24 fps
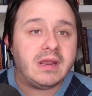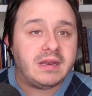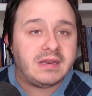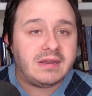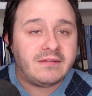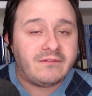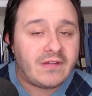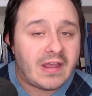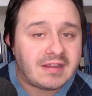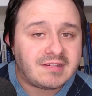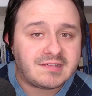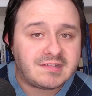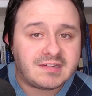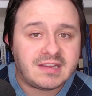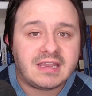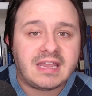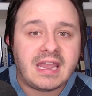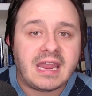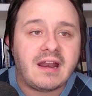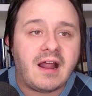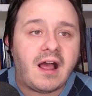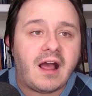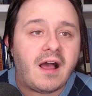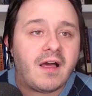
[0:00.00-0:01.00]

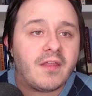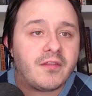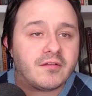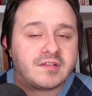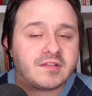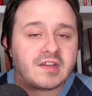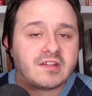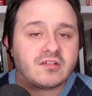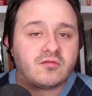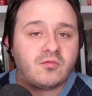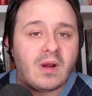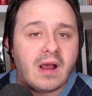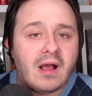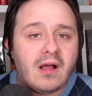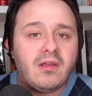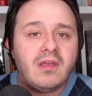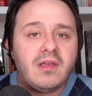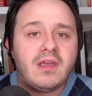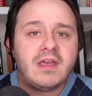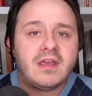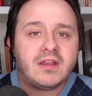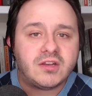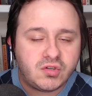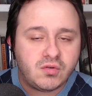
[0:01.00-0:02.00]
investigate others as
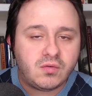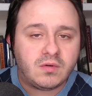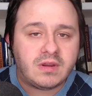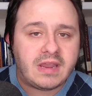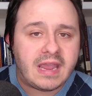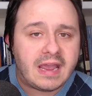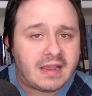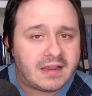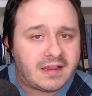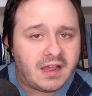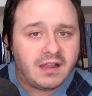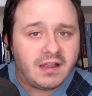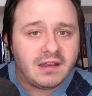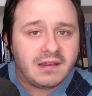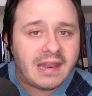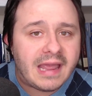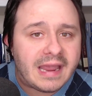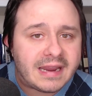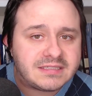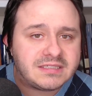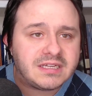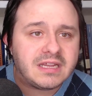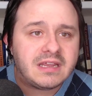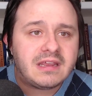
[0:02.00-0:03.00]
well, to
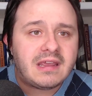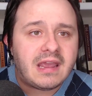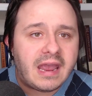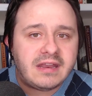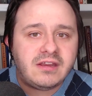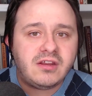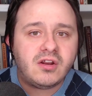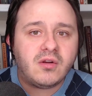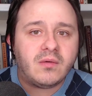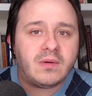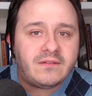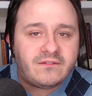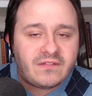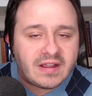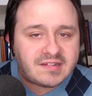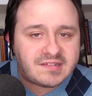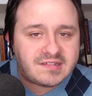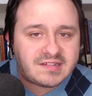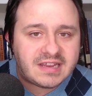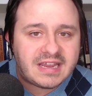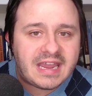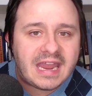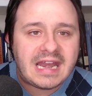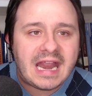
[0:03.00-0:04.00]
collect and, you know,
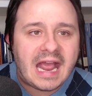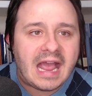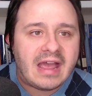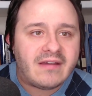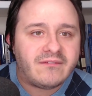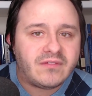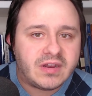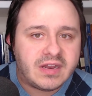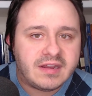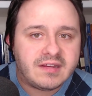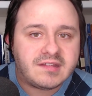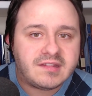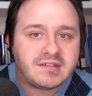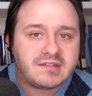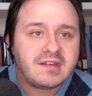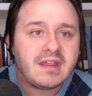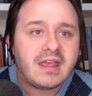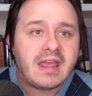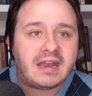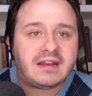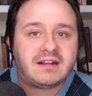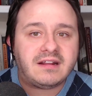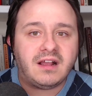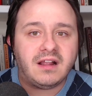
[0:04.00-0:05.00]
investigate evidence
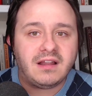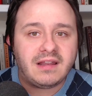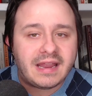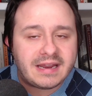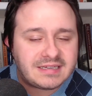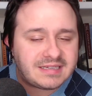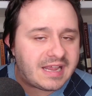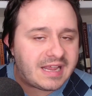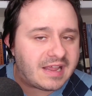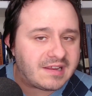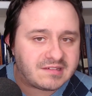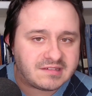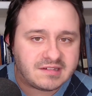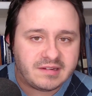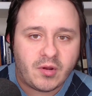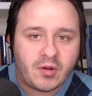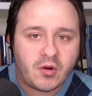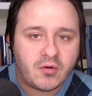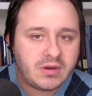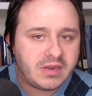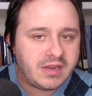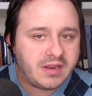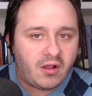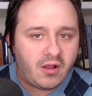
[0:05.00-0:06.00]
and collect
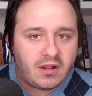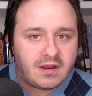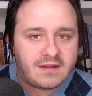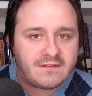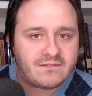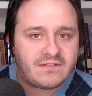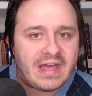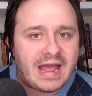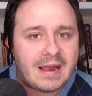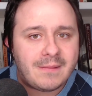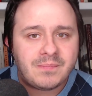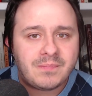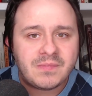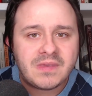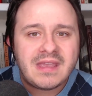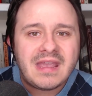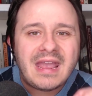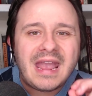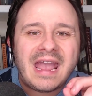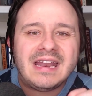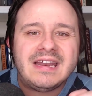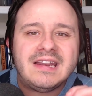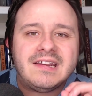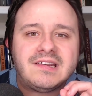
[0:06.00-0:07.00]
testimony and all of that.
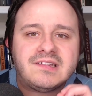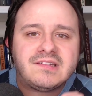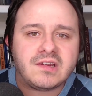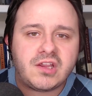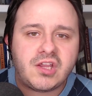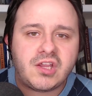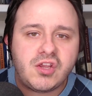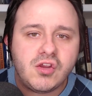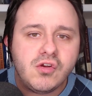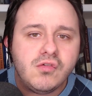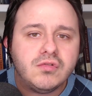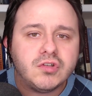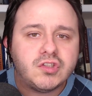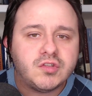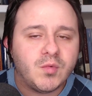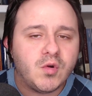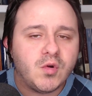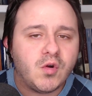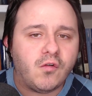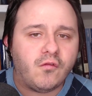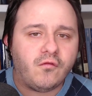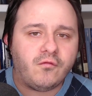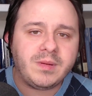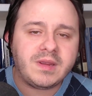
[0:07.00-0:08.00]
And it's a huge
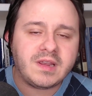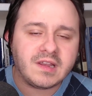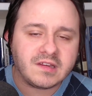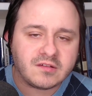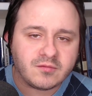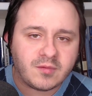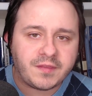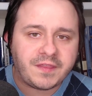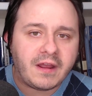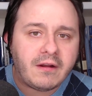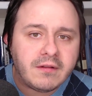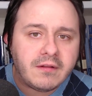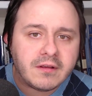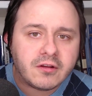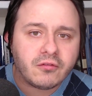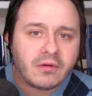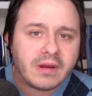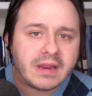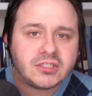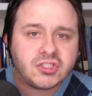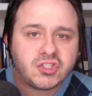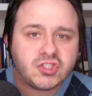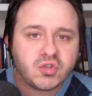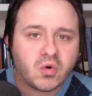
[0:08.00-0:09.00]
move because without a
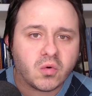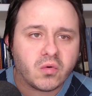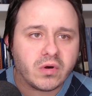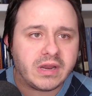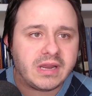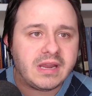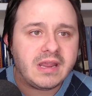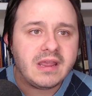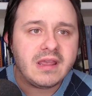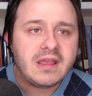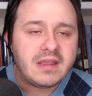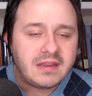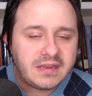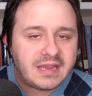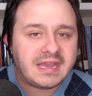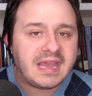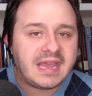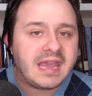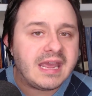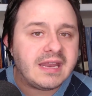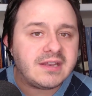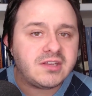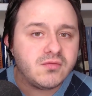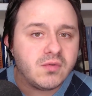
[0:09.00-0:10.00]
grand jury, you
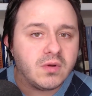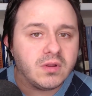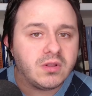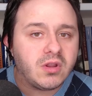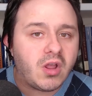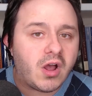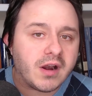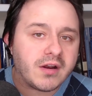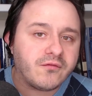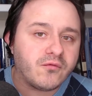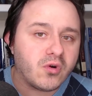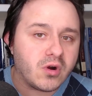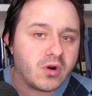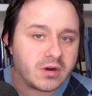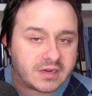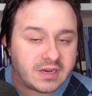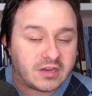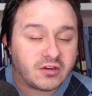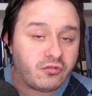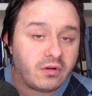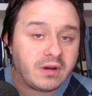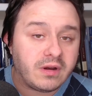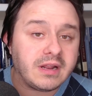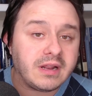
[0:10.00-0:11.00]
can't do a lot of work.
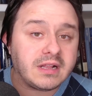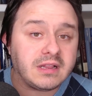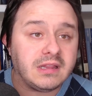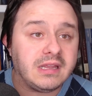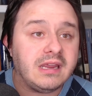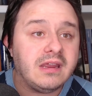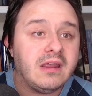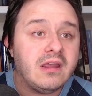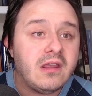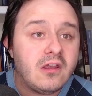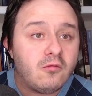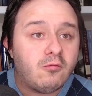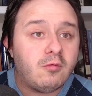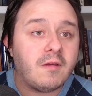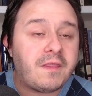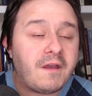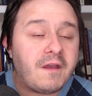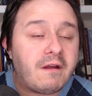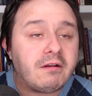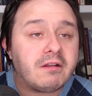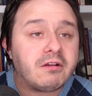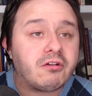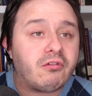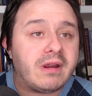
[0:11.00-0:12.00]
And critically,
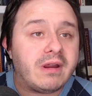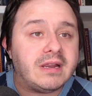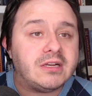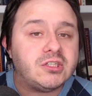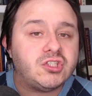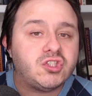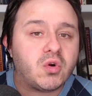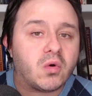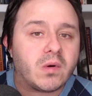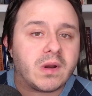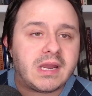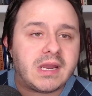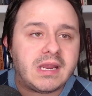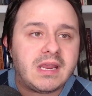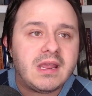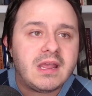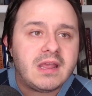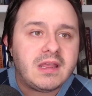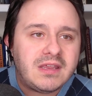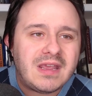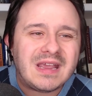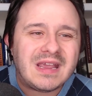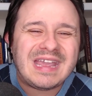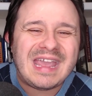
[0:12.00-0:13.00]
without a grand jury,
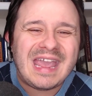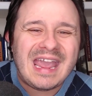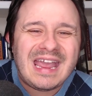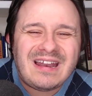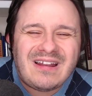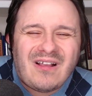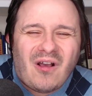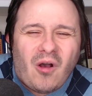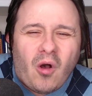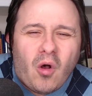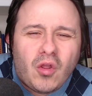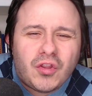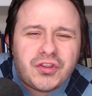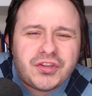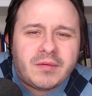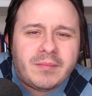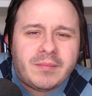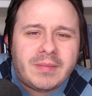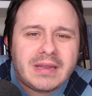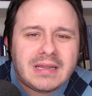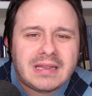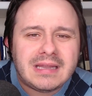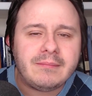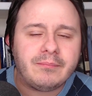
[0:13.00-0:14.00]
you can't
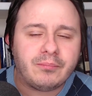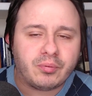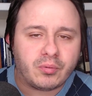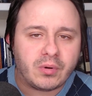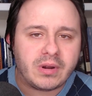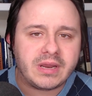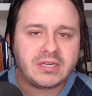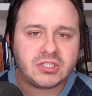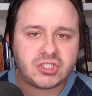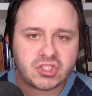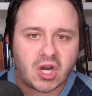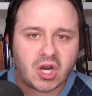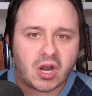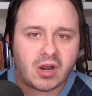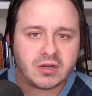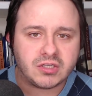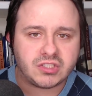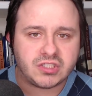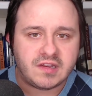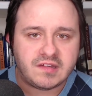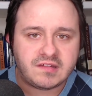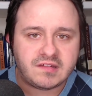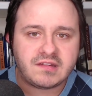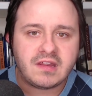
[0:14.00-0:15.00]
ultimately bring
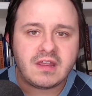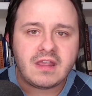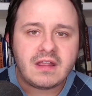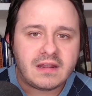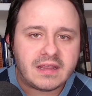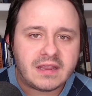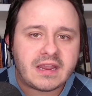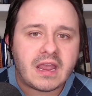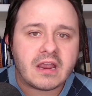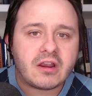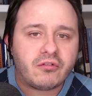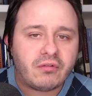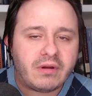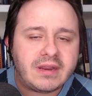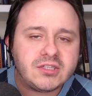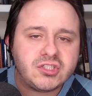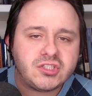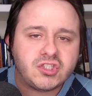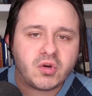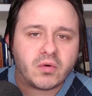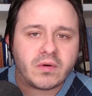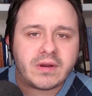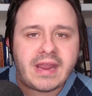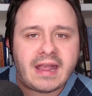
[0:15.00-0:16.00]
charges. Like, a
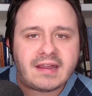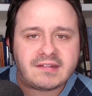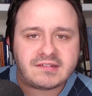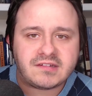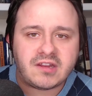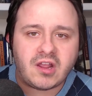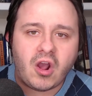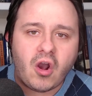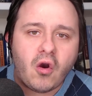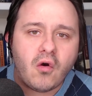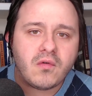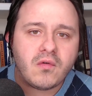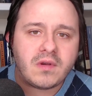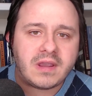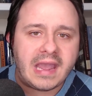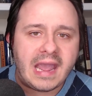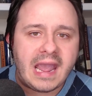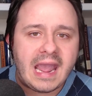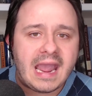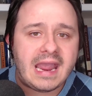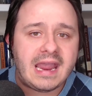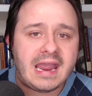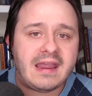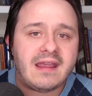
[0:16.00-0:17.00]
grand jury has to
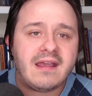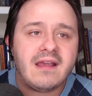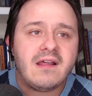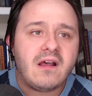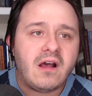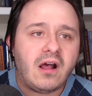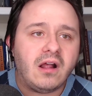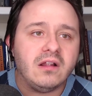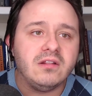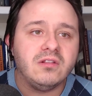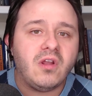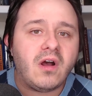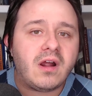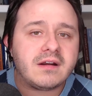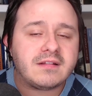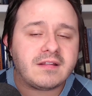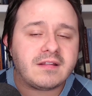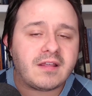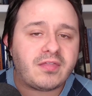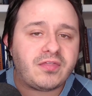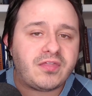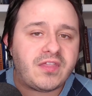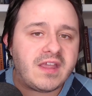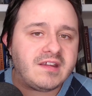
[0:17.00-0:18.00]
okay a lot
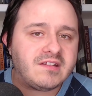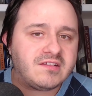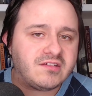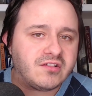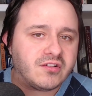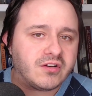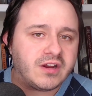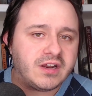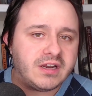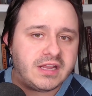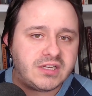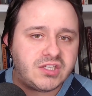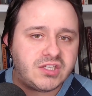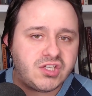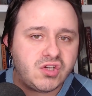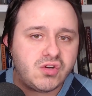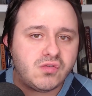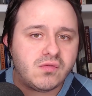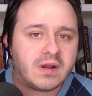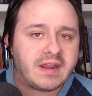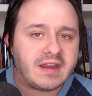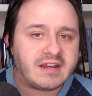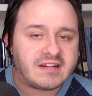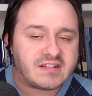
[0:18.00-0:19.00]
of the things you're going to
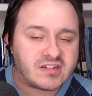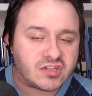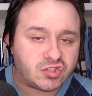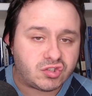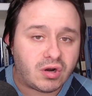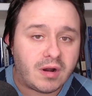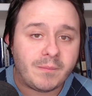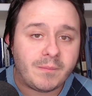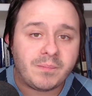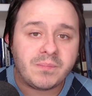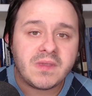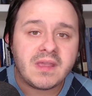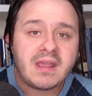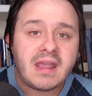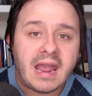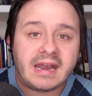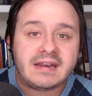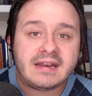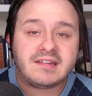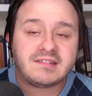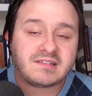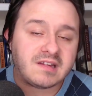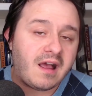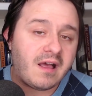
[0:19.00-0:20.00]
do against Trump
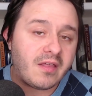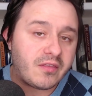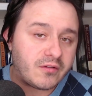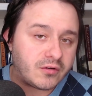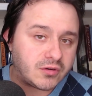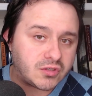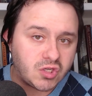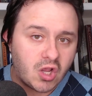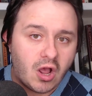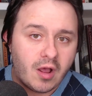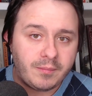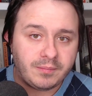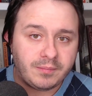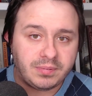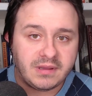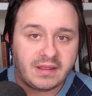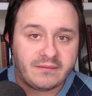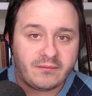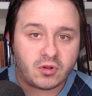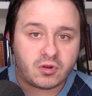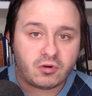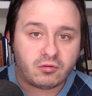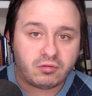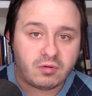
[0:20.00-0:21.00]
and his other top
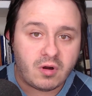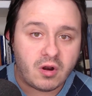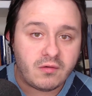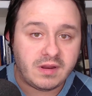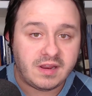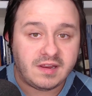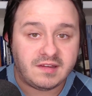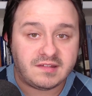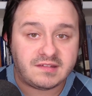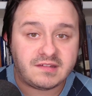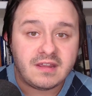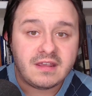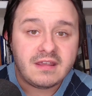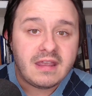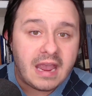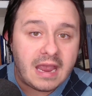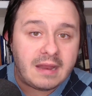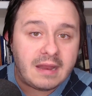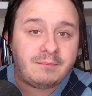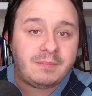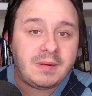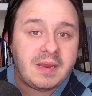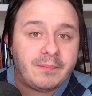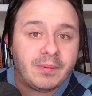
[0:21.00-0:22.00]
level cronies.
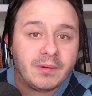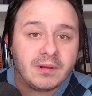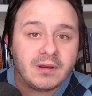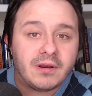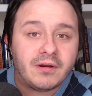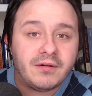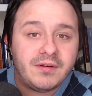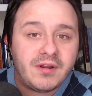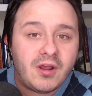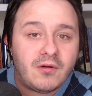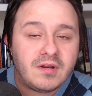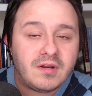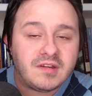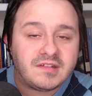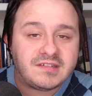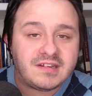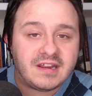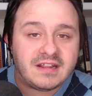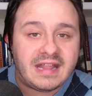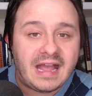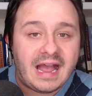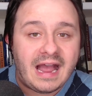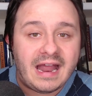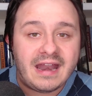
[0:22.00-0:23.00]
And people are
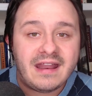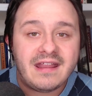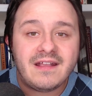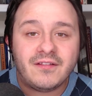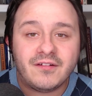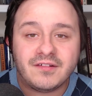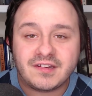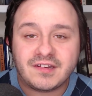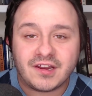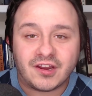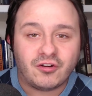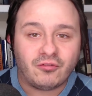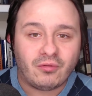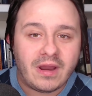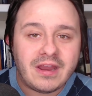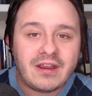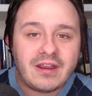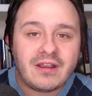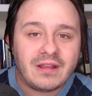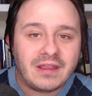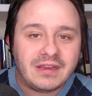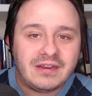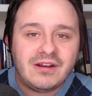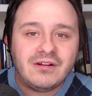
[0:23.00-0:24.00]
noticing that. There's a
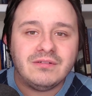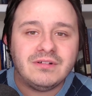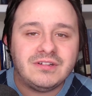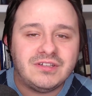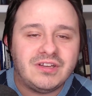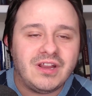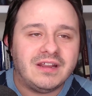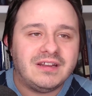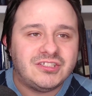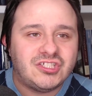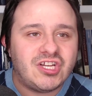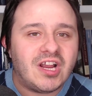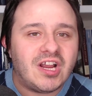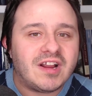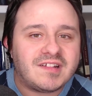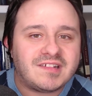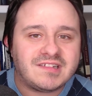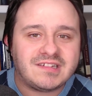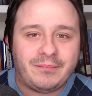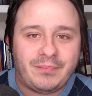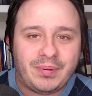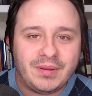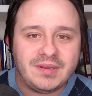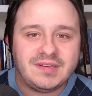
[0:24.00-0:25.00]
great, you know,
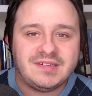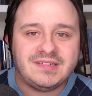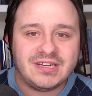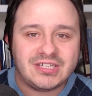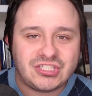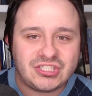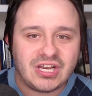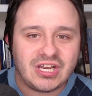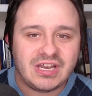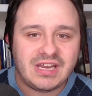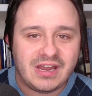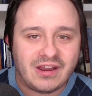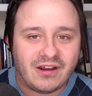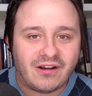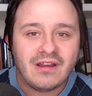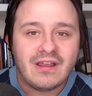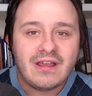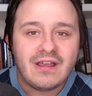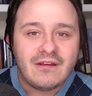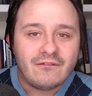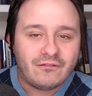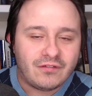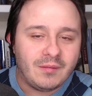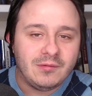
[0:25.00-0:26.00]
juxtaposition here
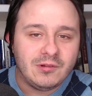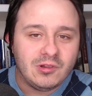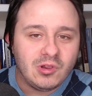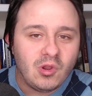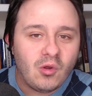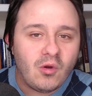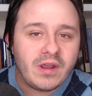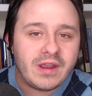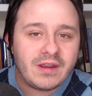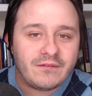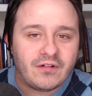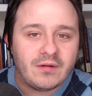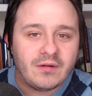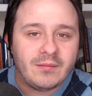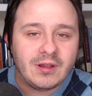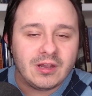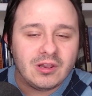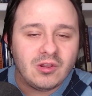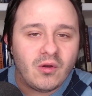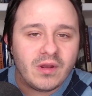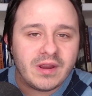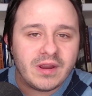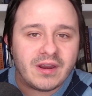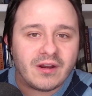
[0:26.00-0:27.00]
from a
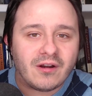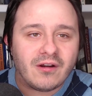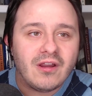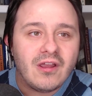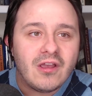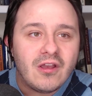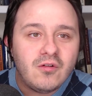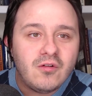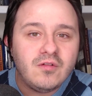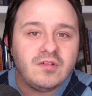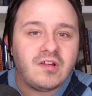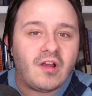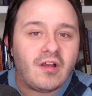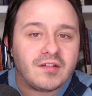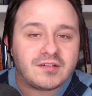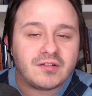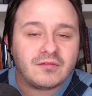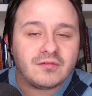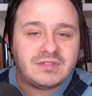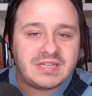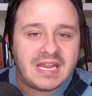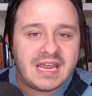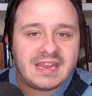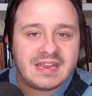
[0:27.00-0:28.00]
lawyer who's
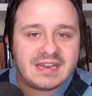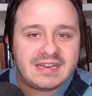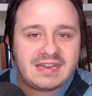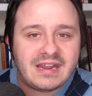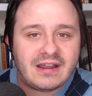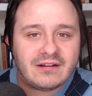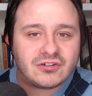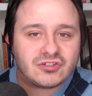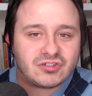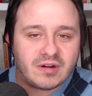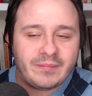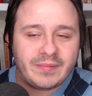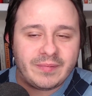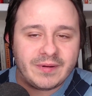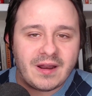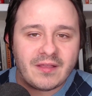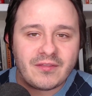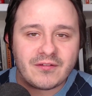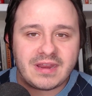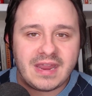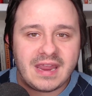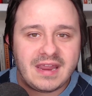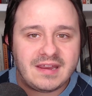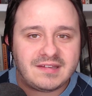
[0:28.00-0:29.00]
also taken down Trump in
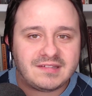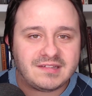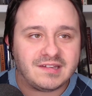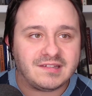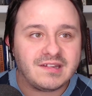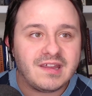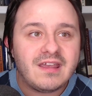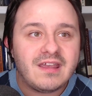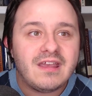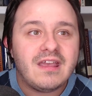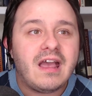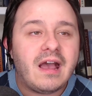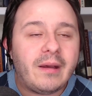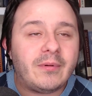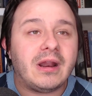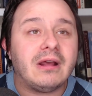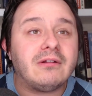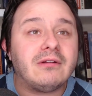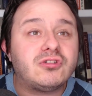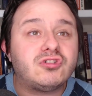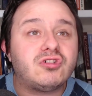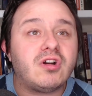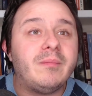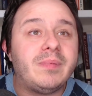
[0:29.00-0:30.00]
other cases about
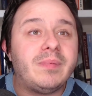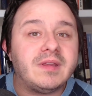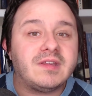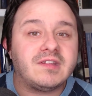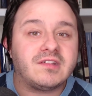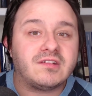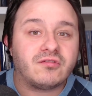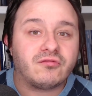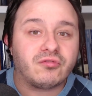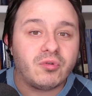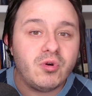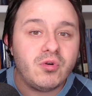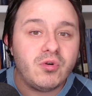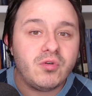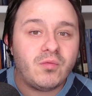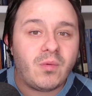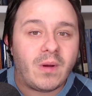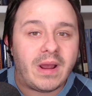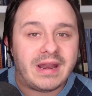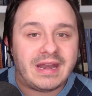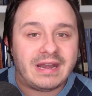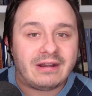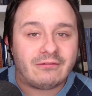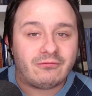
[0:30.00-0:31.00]
how Trump is screwed
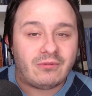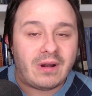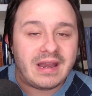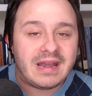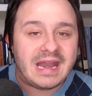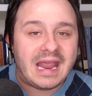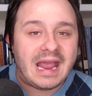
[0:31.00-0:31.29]
right